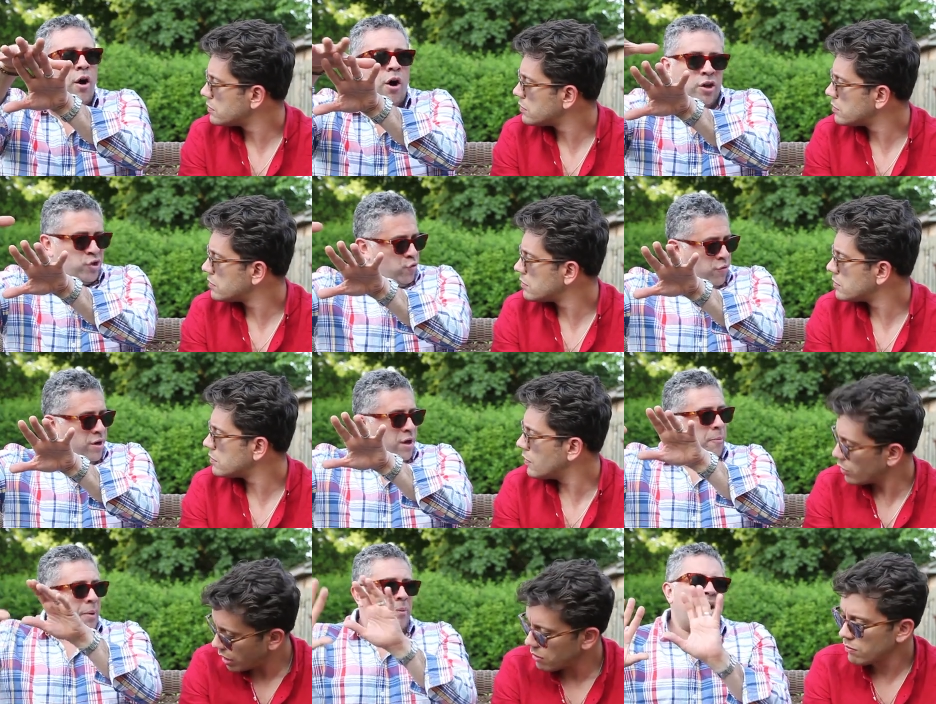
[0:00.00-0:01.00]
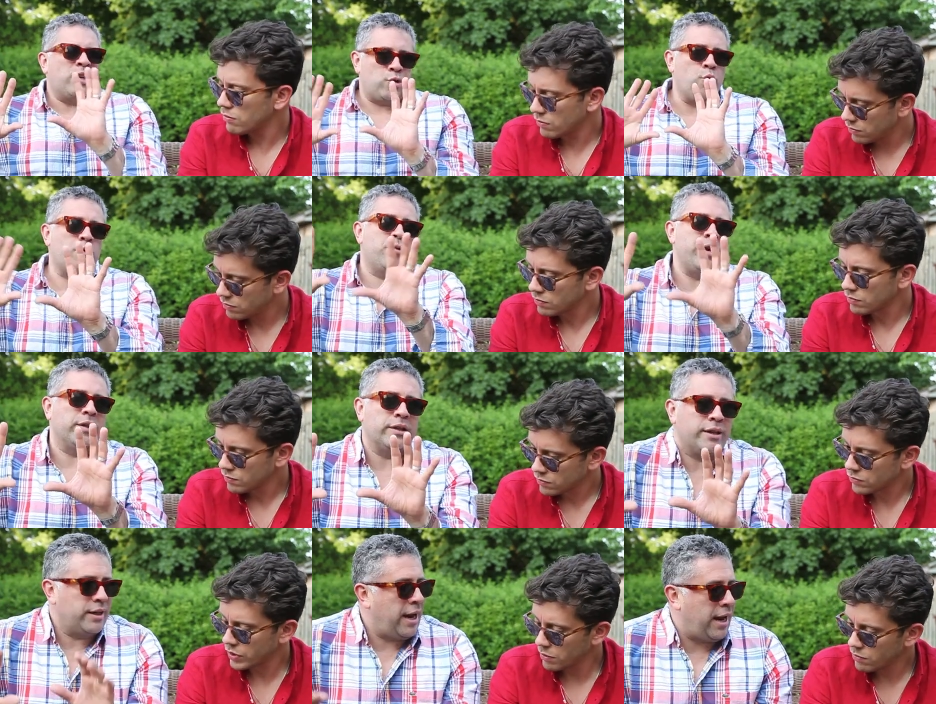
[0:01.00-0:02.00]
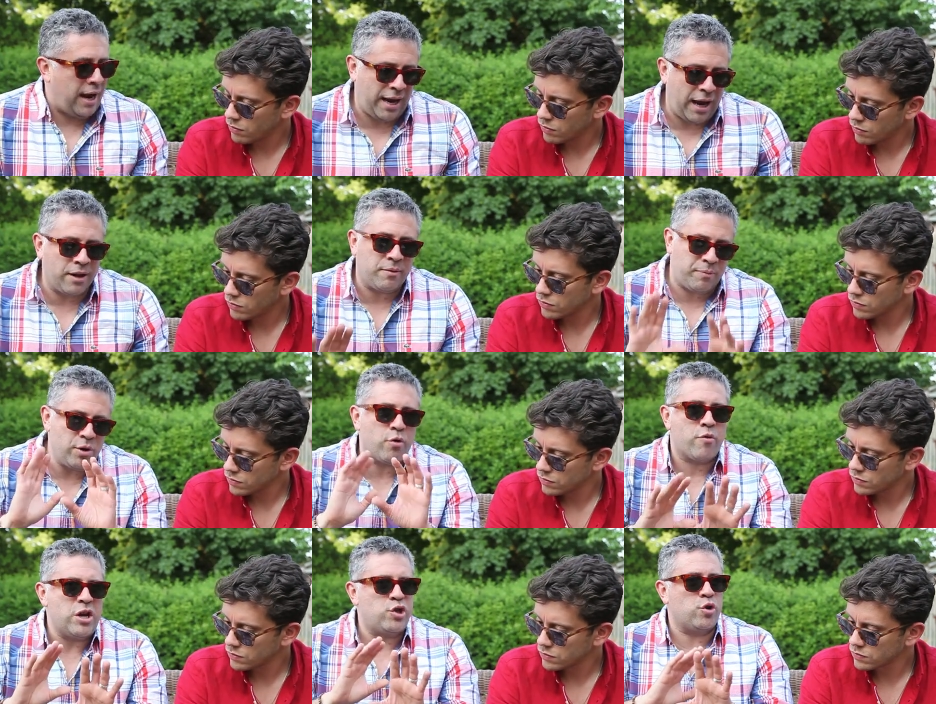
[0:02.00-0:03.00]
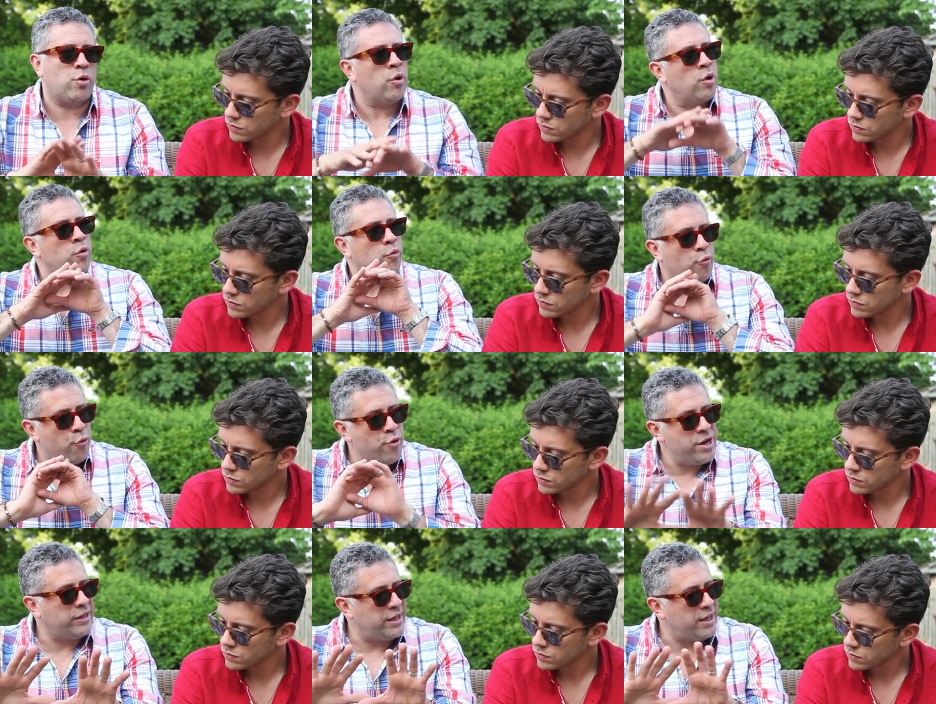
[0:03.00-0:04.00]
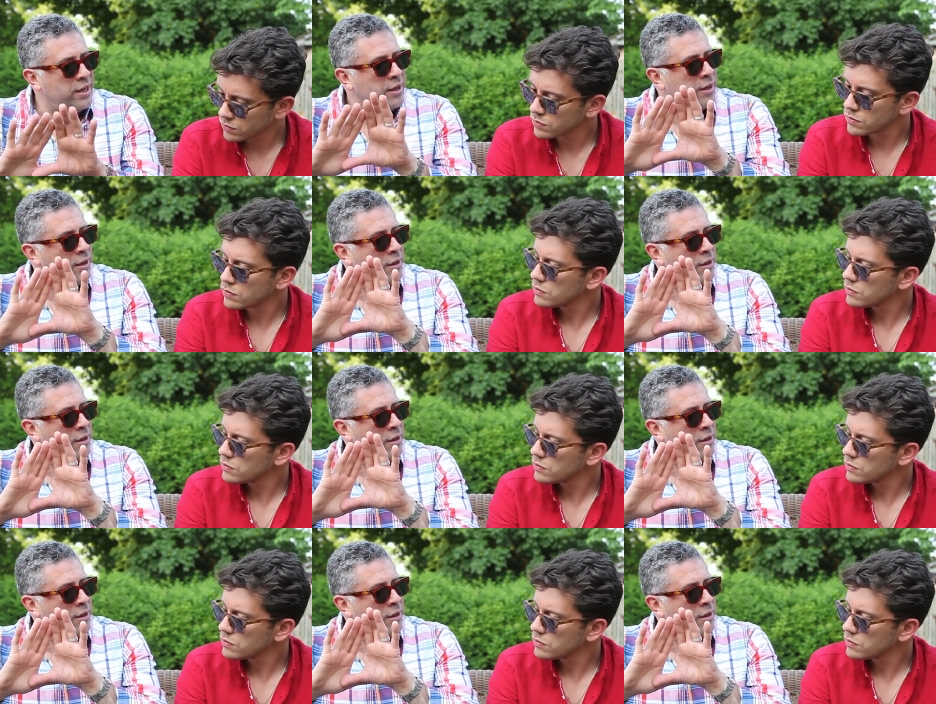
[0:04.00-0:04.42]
Speaker 1: Austria, okay. but it's northern Italy. Yeah. And, and Pinot Grigio really